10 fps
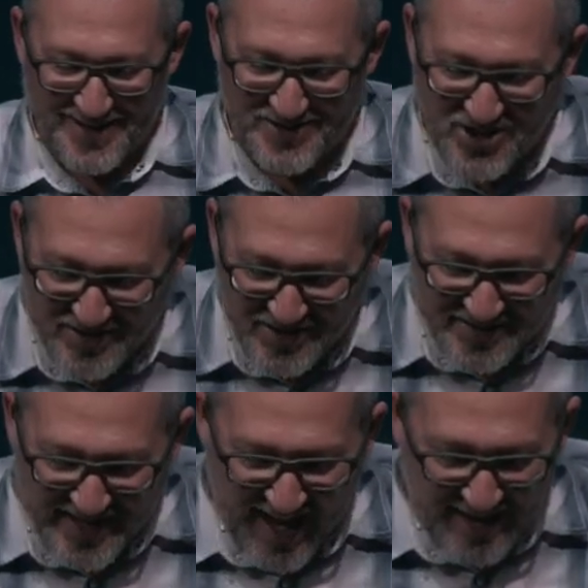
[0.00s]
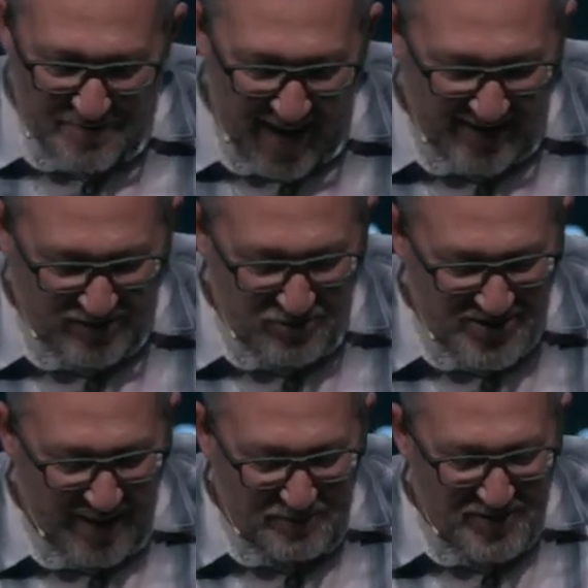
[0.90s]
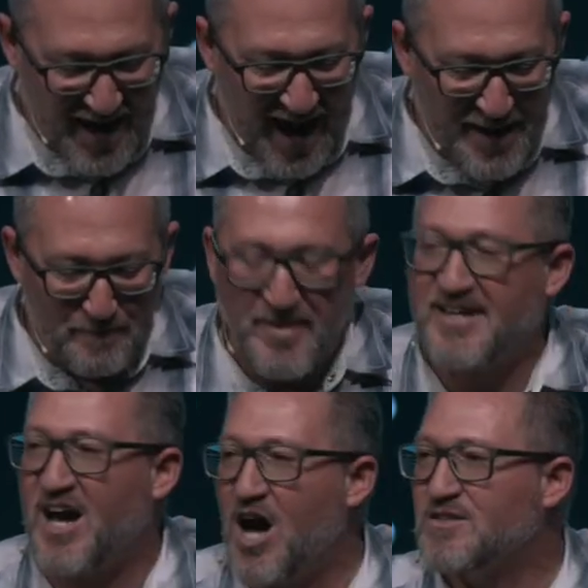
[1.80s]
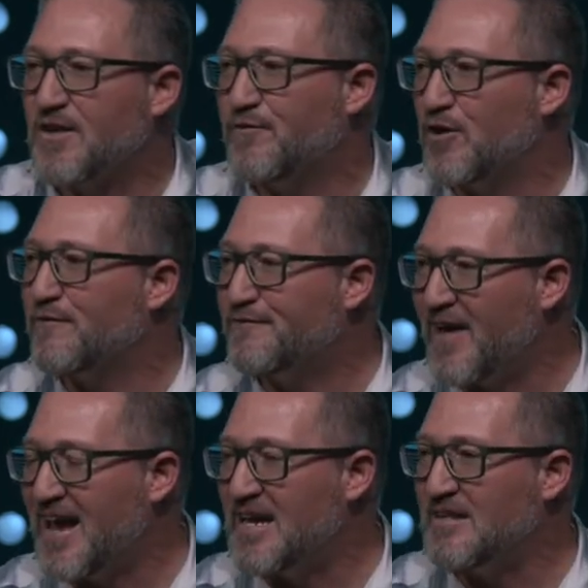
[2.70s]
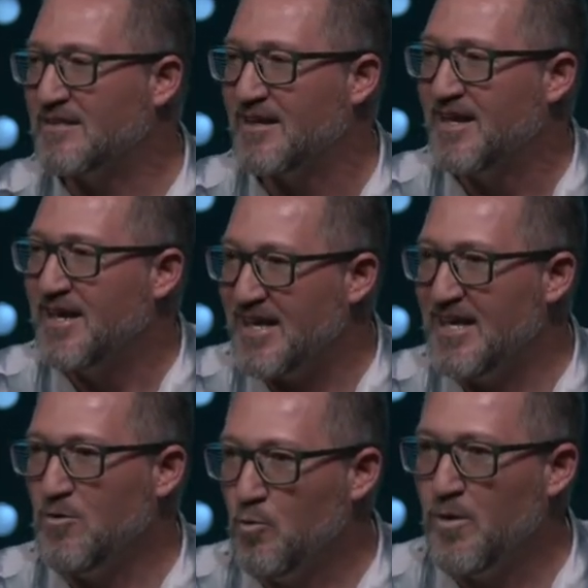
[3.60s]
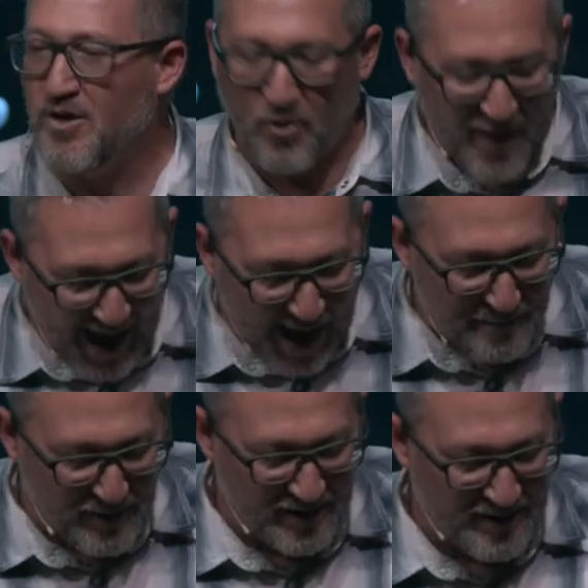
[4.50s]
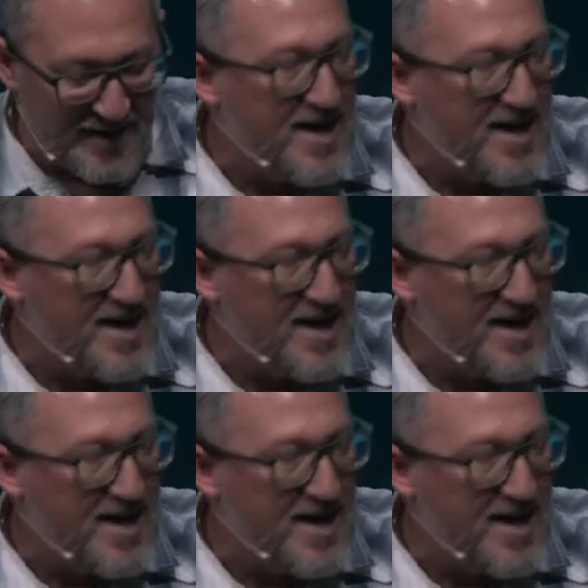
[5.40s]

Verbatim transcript: Jesus said in Matthew chapter 9, because of your faith, it will happen.